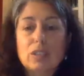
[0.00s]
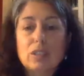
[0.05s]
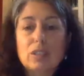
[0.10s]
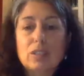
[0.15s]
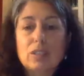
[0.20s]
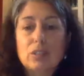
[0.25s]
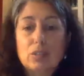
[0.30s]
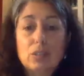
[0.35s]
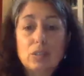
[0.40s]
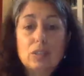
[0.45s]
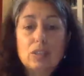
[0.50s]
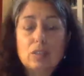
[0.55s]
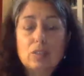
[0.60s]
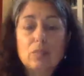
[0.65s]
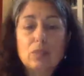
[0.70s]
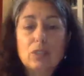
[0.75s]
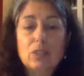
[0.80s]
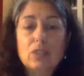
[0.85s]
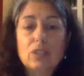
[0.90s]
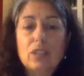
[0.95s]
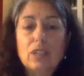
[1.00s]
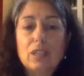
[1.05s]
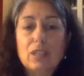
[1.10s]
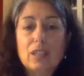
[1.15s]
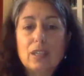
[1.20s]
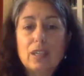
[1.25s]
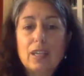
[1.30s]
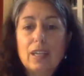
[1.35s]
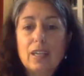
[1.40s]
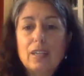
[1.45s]
tourism look like?
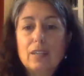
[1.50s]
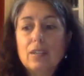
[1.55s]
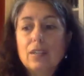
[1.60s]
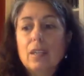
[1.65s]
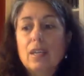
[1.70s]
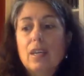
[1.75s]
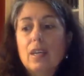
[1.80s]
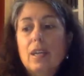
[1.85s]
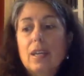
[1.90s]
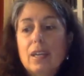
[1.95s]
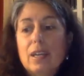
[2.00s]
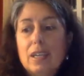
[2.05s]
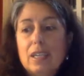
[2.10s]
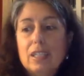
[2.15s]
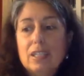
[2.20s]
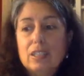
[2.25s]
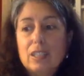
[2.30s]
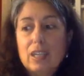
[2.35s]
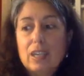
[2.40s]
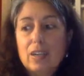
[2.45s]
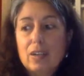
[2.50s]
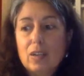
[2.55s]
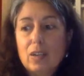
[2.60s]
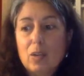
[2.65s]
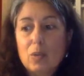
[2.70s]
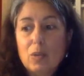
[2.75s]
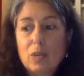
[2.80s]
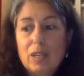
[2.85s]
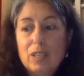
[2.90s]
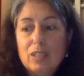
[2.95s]
And is there a
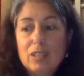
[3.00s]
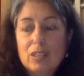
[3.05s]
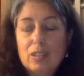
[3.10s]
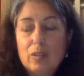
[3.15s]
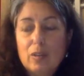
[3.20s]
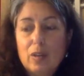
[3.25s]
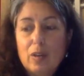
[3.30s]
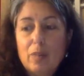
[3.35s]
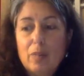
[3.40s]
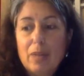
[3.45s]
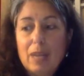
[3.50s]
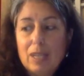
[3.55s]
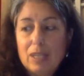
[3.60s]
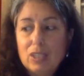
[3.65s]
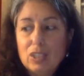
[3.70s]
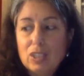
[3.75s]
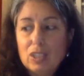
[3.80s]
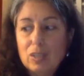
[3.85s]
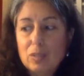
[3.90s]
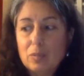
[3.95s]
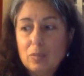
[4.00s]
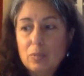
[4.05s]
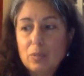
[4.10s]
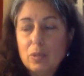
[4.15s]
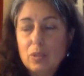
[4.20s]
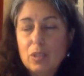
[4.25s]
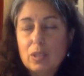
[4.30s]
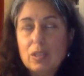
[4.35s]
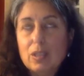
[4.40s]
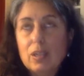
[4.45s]
way to imagine
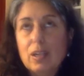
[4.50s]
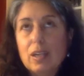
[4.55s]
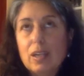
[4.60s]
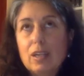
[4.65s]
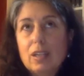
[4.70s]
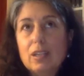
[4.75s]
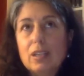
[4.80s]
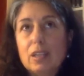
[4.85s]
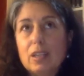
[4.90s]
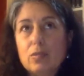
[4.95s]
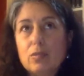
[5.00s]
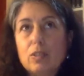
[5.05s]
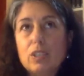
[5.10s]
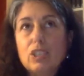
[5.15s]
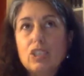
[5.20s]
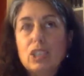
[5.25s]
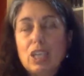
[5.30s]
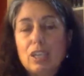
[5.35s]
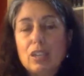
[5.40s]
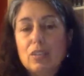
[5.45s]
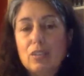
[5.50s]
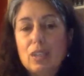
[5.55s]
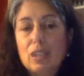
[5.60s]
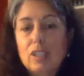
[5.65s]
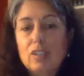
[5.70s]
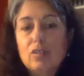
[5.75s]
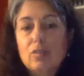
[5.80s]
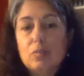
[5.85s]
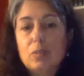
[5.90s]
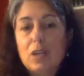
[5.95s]
more like
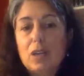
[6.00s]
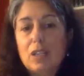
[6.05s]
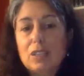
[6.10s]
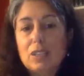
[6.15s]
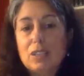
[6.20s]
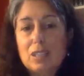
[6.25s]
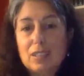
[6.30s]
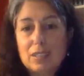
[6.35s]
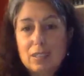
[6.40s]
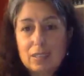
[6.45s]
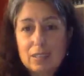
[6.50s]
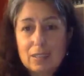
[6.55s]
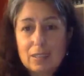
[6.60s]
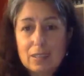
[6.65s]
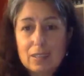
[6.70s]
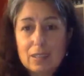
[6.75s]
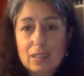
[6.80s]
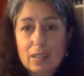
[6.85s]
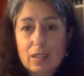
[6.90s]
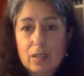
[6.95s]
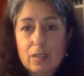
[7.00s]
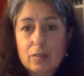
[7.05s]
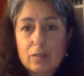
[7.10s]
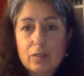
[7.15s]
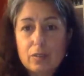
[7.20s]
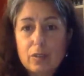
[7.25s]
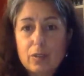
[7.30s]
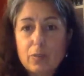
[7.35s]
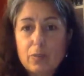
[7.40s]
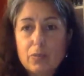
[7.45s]
regenerative processes of
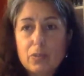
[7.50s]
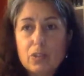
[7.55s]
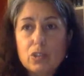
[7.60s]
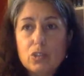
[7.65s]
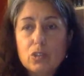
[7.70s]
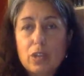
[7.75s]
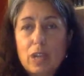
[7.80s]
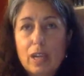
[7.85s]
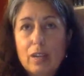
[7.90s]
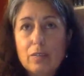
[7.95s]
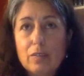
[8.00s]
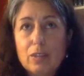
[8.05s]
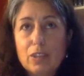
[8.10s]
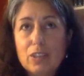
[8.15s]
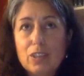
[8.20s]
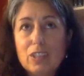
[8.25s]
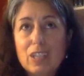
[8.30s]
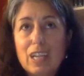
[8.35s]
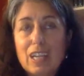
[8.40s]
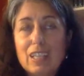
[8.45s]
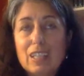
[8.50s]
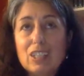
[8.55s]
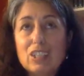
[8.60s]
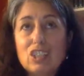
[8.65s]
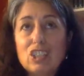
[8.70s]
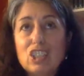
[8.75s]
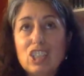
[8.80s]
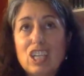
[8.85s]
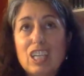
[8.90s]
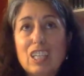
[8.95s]
travel and
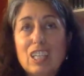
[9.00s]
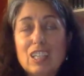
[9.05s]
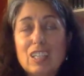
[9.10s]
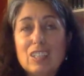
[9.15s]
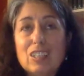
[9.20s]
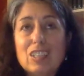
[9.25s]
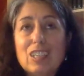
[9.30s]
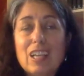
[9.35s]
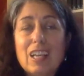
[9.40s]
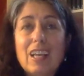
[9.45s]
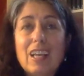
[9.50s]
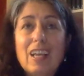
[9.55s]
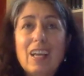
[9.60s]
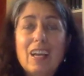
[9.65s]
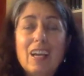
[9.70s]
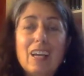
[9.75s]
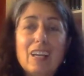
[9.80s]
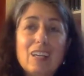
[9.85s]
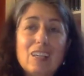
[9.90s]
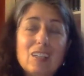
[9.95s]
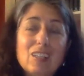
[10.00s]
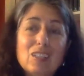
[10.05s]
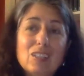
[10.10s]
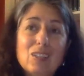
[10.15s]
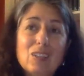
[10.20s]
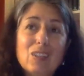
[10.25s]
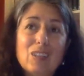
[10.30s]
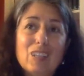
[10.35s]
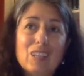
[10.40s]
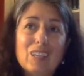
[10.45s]
exchange? And I
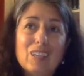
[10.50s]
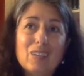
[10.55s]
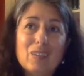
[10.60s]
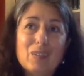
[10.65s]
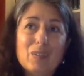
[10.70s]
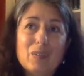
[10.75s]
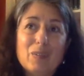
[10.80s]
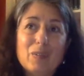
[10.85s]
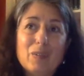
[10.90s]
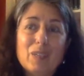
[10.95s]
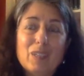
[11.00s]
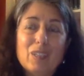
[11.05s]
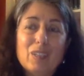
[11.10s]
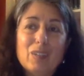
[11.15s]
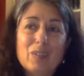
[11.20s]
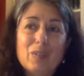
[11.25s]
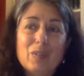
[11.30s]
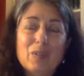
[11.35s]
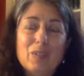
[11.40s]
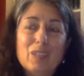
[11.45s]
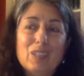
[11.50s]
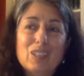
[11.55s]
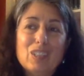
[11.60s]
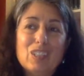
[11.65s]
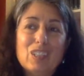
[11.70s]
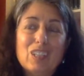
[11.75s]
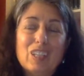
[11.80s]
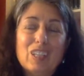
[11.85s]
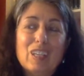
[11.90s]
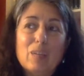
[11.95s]
also think we should
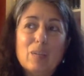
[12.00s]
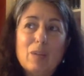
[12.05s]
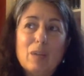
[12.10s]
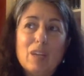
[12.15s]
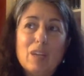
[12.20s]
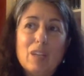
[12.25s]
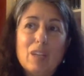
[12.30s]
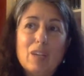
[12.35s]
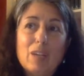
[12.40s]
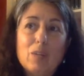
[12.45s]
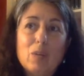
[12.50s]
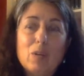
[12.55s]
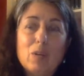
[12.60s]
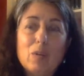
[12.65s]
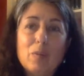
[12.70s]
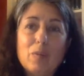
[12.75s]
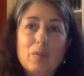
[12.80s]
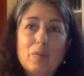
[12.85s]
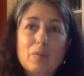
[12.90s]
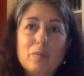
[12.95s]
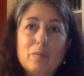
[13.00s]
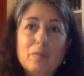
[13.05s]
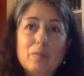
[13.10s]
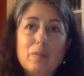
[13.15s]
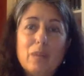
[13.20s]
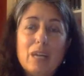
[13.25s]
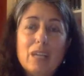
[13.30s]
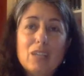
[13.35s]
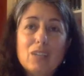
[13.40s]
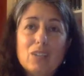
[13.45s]
think about like, well,
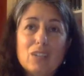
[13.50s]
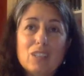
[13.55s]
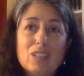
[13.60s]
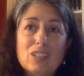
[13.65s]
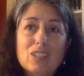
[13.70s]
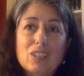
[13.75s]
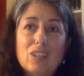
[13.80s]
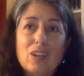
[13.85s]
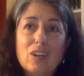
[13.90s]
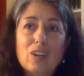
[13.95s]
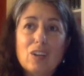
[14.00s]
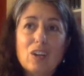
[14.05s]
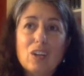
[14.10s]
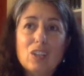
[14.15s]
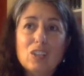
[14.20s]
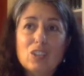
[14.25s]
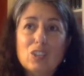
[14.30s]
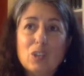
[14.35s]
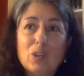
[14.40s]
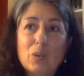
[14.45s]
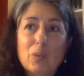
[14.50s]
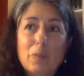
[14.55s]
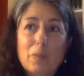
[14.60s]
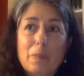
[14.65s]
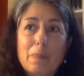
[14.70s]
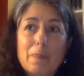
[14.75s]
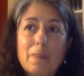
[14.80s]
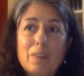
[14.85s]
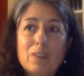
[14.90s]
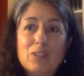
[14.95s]
migrants are also
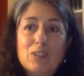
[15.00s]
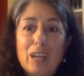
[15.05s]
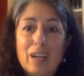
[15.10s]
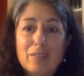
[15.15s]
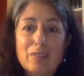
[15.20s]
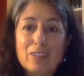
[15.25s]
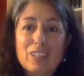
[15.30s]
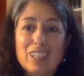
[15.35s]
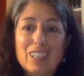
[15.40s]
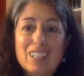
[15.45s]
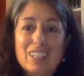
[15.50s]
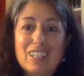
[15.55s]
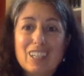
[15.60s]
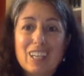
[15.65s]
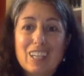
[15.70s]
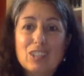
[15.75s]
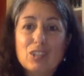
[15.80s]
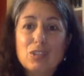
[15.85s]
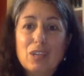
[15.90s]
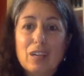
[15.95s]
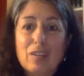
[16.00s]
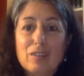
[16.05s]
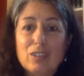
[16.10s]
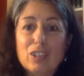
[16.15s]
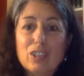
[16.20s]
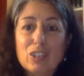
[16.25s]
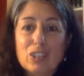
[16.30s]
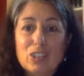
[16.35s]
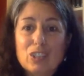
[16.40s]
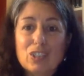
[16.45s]
traveling and
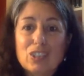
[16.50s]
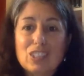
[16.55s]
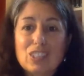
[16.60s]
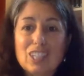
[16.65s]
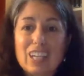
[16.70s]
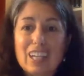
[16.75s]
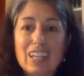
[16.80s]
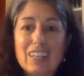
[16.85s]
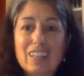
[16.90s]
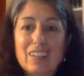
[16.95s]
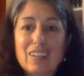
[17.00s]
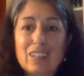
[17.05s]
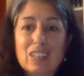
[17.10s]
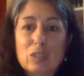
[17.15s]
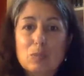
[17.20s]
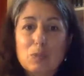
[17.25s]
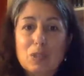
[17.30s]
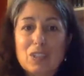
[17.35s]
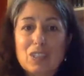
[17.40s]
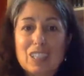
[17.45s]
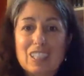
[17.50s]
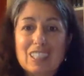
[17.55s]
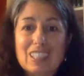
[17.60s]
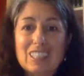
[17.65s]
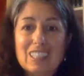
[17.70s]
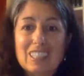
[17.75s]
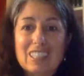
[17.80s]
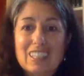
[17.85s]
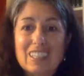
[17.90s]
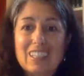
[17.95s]
travelers, and they're
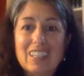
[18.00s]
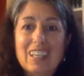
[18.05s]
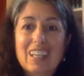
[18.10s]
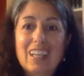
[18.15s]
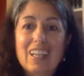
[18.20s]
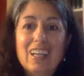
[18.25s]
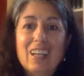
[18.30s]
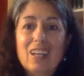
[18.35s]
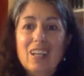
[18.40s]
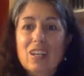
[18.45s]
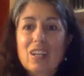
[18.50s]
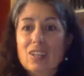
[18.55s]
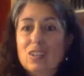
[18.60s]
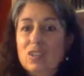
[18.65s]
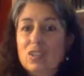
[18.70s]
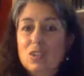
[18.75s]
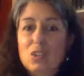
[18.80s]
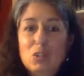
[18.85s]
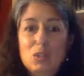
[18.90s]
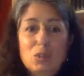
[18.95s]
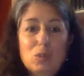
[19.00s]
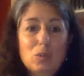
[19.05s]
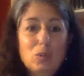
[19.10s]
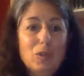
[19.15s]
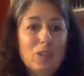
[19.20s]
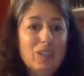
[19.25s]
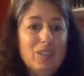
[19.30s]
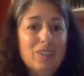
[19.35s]
experiencing new,